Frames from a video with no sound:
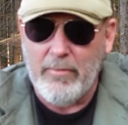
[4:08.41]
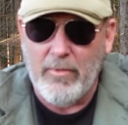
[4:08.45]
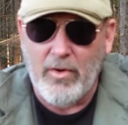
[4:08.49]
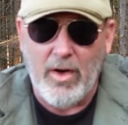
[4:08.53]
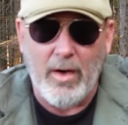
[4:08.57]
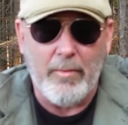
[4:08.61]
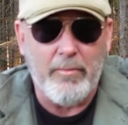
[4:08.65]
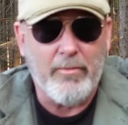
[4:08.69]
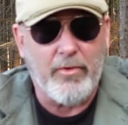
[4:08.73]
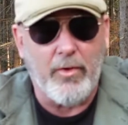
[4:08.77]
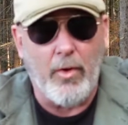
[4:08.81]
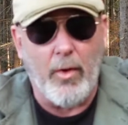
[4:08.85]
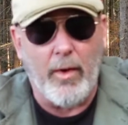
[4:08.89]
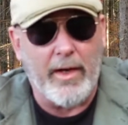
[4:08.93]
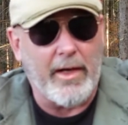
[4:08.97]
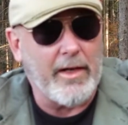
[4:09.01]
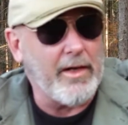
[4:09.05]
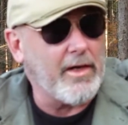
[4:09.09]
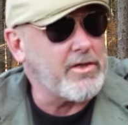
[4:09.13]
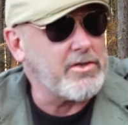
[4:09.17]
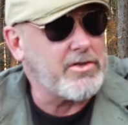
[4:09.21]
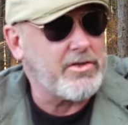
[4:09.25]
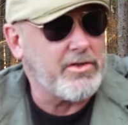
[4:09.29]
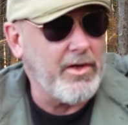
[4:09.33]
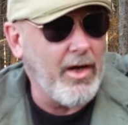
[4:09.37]
where I'm throwing in
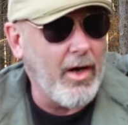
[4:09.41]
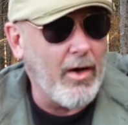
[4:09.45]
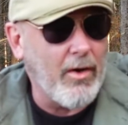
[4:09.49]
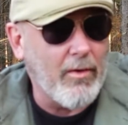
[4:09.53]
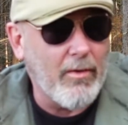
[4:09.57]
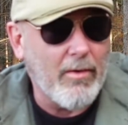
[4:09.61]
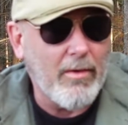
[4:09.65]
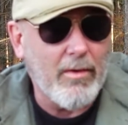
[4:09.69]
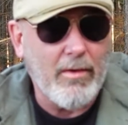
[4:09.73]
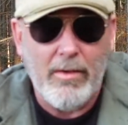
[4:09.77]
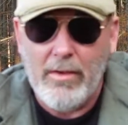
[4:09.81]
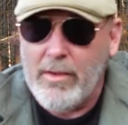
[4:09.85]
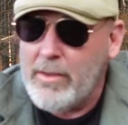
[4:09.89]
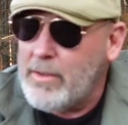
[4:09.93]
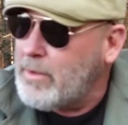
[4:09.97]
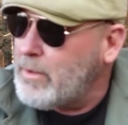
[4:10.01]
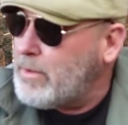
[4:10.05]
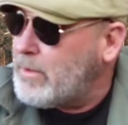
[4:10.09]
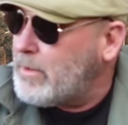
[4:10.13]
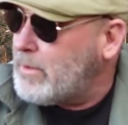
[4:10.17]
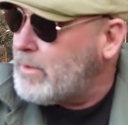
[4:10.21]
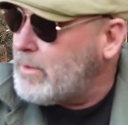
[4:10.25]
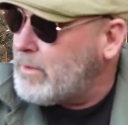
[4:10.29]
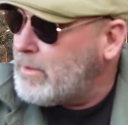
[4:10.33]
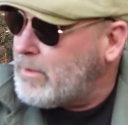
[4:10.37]
the snow.
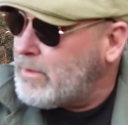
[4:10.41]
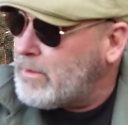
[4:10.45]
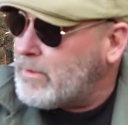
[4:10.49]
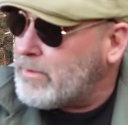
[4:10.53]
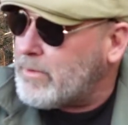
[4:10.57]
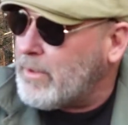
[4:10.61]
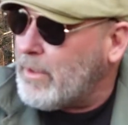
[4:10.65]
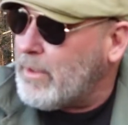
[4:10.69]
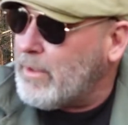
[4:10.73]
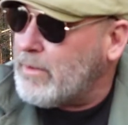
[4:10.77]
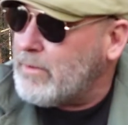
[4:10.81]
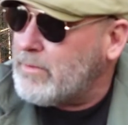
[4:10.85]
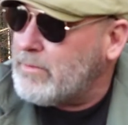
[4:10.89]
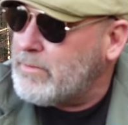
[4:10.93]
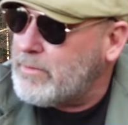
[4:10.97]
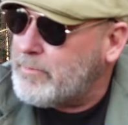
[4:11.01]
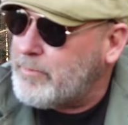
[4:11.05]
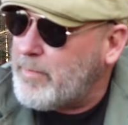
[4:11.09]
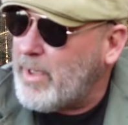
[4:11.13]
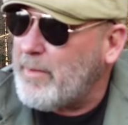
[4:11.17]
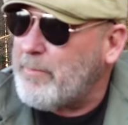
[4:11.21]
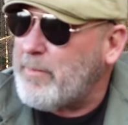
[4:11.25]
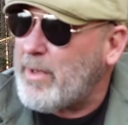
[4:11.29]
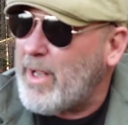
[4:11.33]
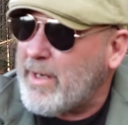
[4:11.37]
So,
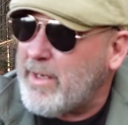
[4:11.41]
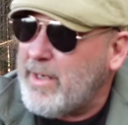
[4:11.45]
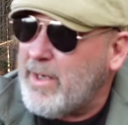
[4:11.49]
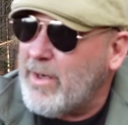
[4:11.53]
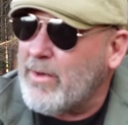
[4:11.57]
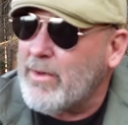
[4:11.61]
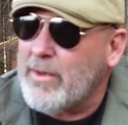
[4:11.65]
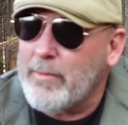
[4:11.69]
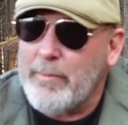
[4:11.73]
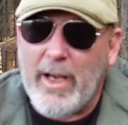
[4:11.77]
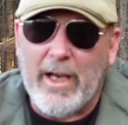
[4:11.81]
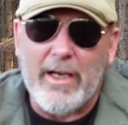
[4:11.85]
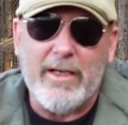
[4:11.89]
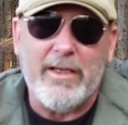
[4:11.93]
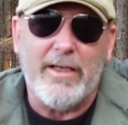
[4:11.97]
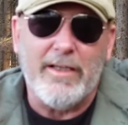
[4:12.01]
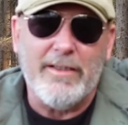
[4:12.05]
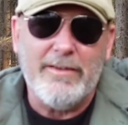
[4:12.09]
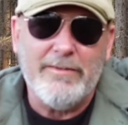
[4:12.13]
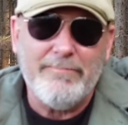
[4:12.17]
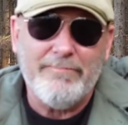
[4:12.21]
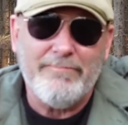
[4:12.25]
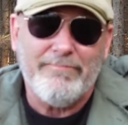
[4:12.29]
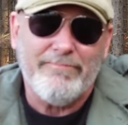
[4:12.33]
been about a year in the making.